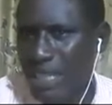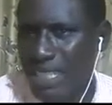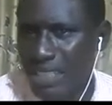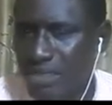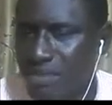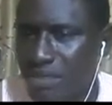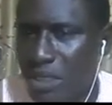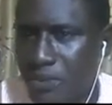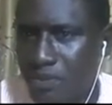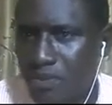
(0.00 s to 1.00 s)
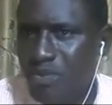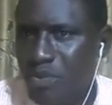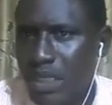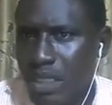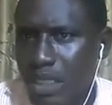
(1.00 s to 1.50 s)
There won't be any increase.
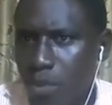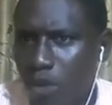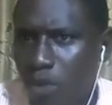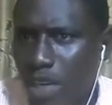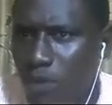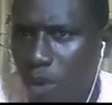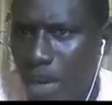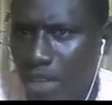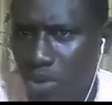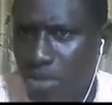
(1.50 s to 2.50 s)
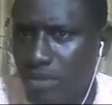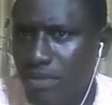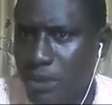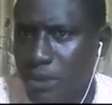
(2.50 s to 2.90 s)
But for the focados,